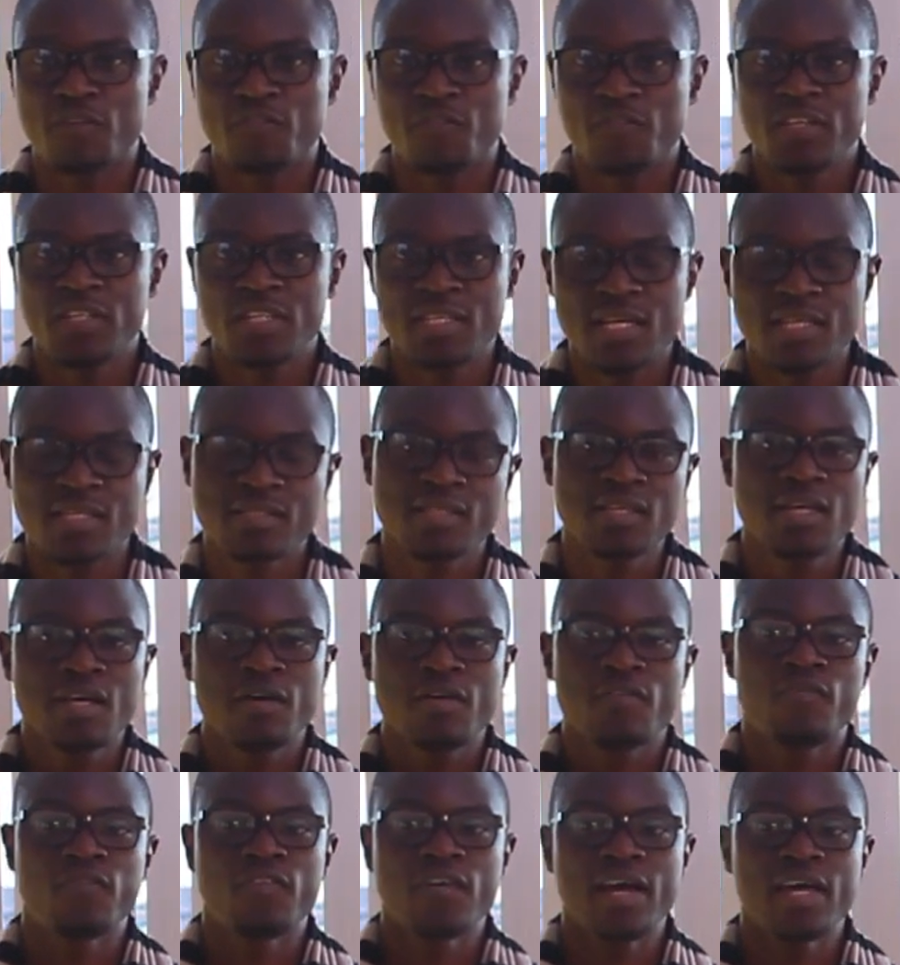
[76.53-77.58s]
fetus
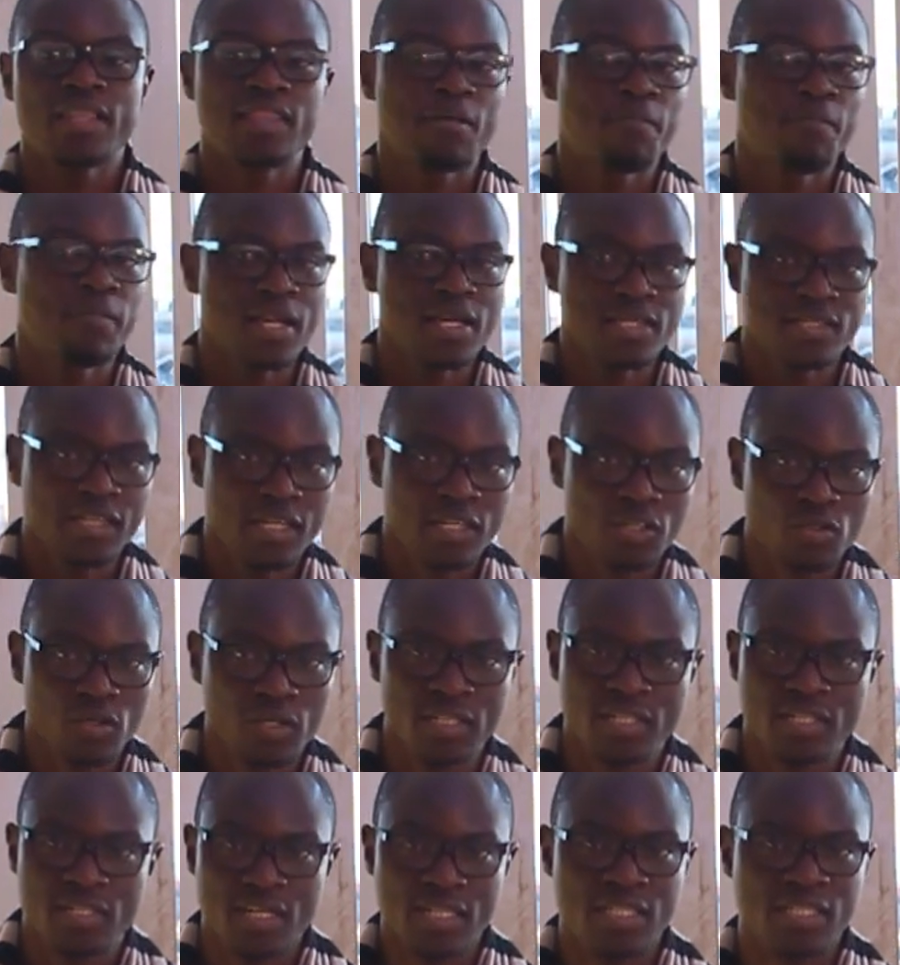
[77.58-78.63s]
via the
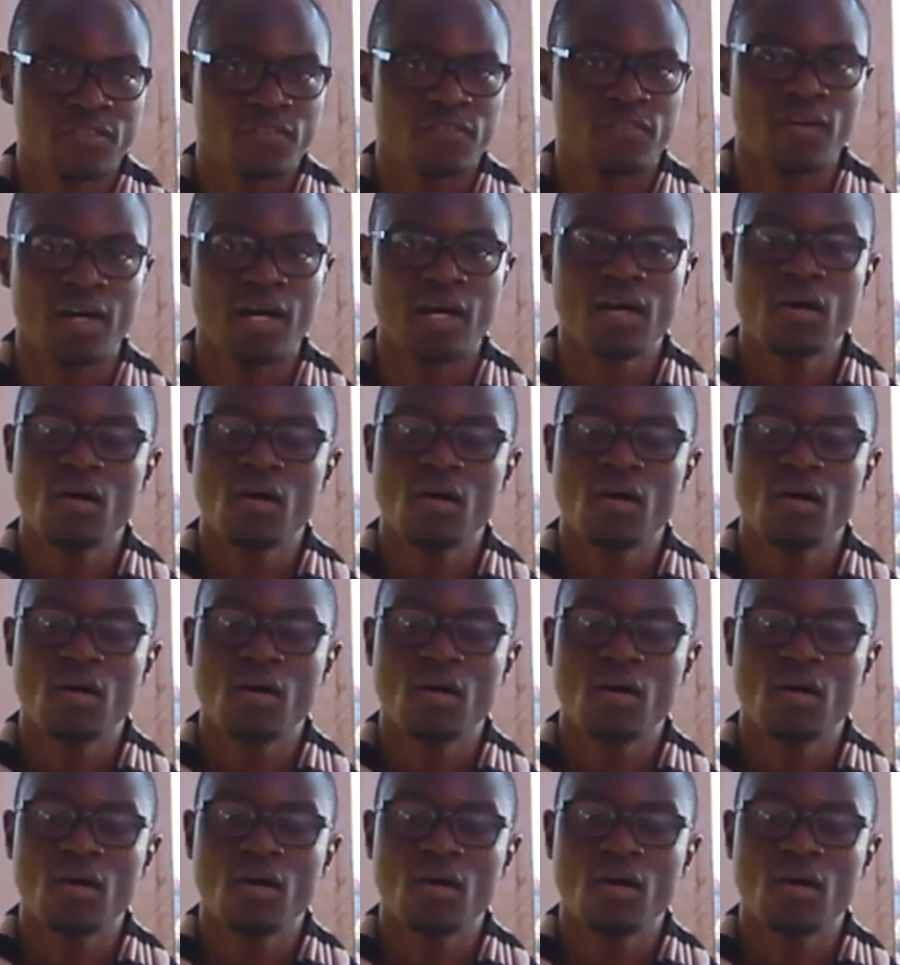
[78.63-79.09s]
placental transfer